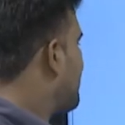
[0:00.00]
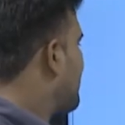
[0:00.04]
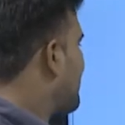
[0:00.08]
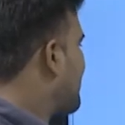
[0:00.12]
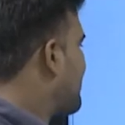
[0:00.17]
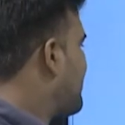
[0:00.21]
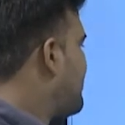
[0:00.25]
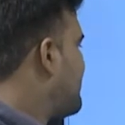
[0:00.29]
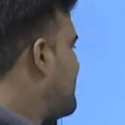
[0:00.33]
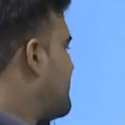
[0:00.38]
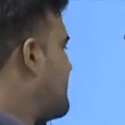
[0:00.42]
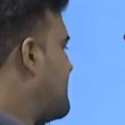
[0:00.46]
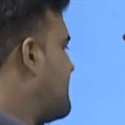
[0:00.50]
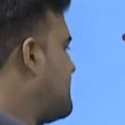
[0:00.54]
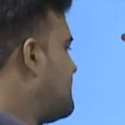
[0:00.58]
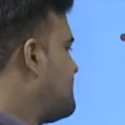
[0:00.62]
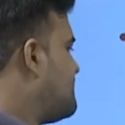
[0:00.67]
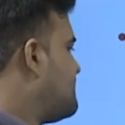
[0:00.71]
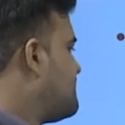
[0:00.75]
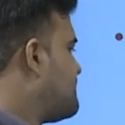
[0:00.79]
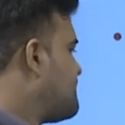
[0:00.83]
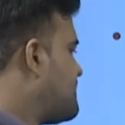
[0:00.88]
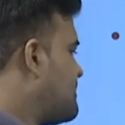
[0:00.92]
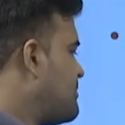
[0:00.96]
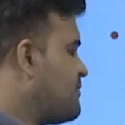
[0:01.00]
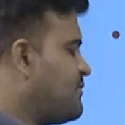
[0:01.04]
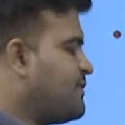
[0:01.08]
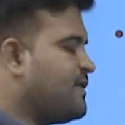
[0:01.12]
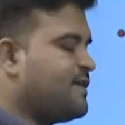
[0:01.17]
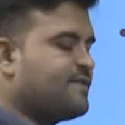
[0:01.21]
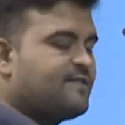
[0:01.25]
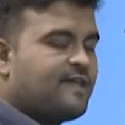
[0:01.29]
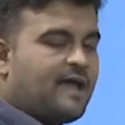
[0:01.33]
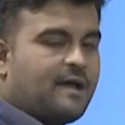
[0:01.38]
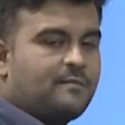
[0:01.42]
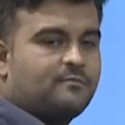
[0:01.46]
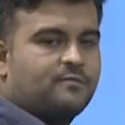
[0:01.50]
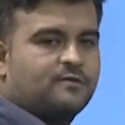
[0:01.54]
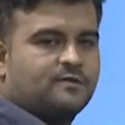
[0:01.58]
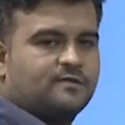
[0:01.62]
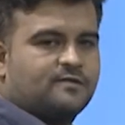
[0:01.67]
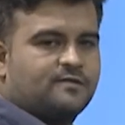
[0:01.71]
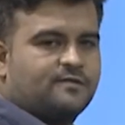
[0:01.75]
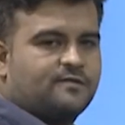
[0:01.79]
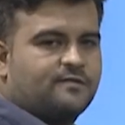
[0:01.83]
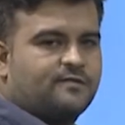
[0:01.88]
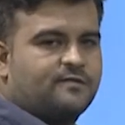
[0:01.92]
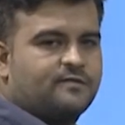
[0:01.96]
Here are some of the
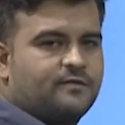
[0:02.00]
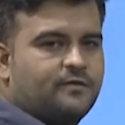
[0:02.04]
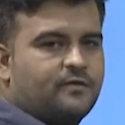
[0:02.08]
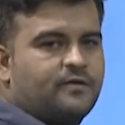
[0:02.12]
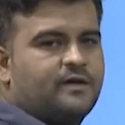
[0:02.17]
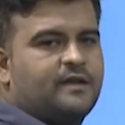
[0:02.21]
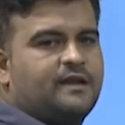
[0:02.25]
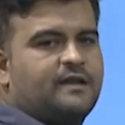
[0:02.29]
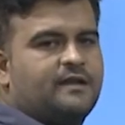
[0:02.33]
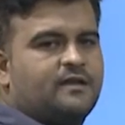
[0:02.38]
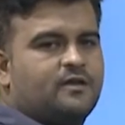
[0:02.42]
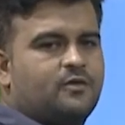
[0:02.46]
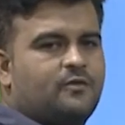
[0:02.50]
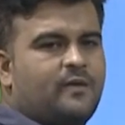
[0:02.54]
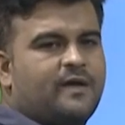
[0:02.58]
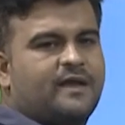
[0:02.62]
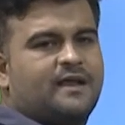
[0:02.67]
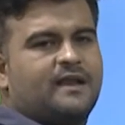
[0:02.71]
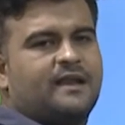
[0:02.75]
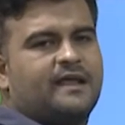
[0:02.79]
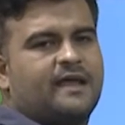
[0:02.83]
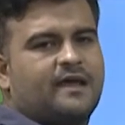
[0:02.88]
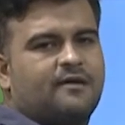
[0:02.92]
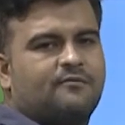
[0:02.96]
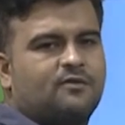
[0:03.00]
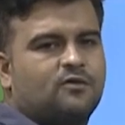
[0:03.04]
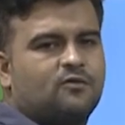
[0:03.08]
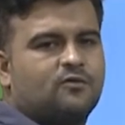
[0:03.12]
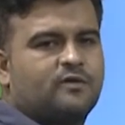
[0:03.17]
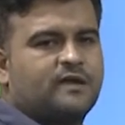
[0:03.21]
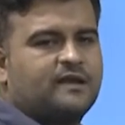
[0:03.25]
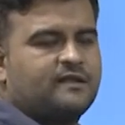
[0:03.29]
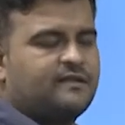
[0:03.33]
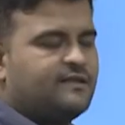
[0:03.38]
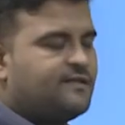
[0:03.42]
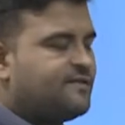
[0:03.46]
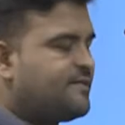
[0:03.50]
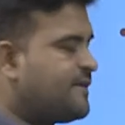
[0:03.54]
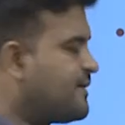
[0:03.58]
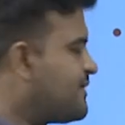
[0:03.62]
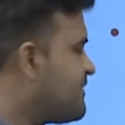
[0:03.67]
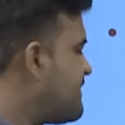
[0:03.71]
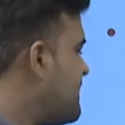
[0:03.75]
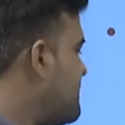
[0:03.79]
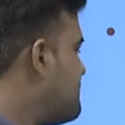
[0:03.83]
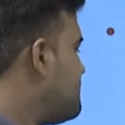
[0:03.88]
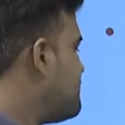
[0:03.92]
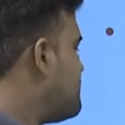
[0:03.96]
examples. You can quickly have a look at these
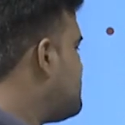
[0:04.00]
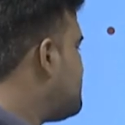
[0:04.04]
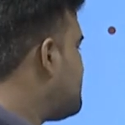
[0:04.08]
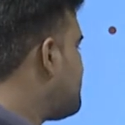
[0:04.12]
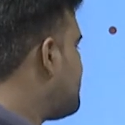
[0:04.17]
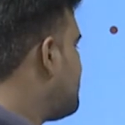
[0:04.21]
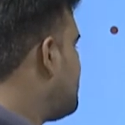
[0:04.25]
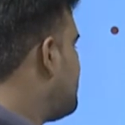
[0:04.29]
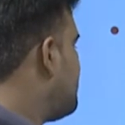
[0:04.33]
examples.